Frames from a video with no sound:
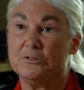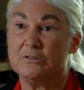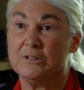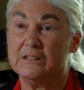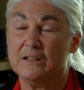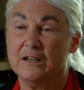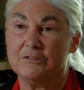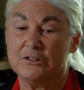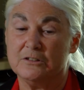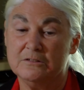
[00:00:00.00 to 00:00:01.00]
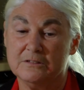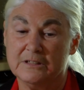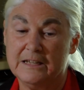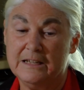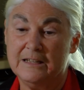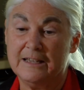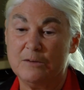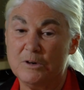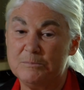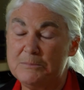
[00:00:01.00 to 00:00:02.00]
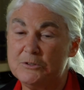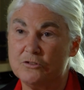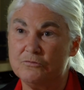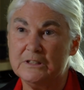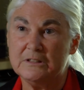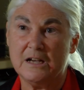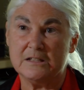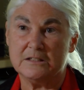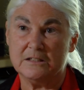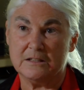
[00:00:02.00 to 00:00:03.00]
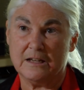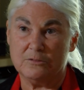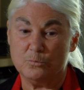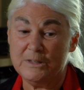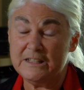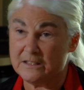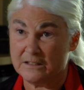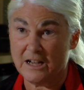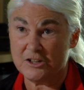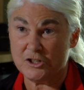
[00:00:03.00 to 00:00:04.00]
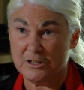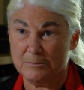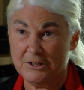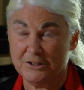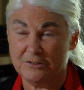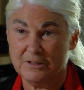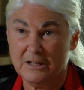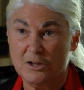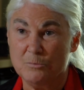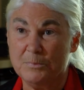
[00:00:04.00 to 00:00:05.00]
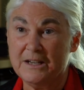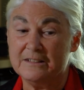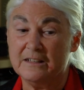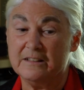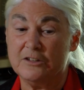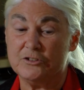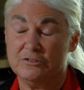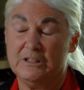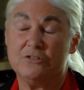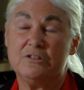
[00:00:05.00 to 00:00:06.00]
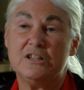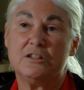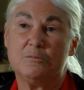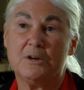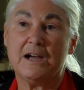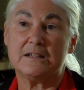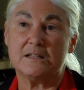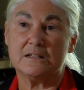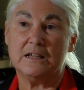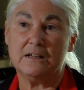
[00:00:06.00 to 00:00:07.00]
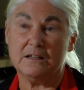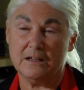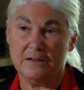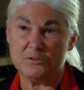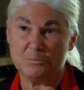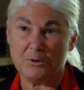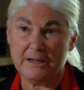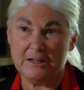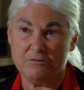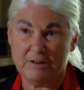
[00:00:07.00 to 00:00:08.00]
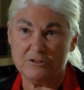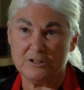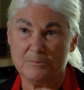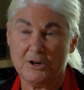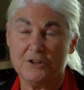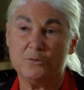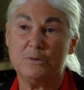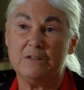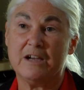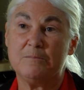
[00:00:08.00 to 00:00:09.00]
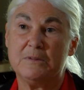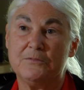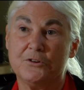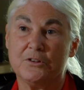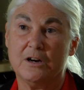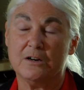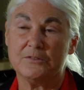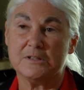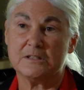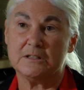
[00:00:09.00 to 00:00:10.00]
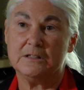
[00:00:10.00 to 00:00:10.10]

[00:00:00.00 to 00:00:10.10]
are intolerant to gluten. And what people don't realize is that wheat is not GMO, but there's an increasing practice lately of spraying Roundup on the wheat right before the harvest.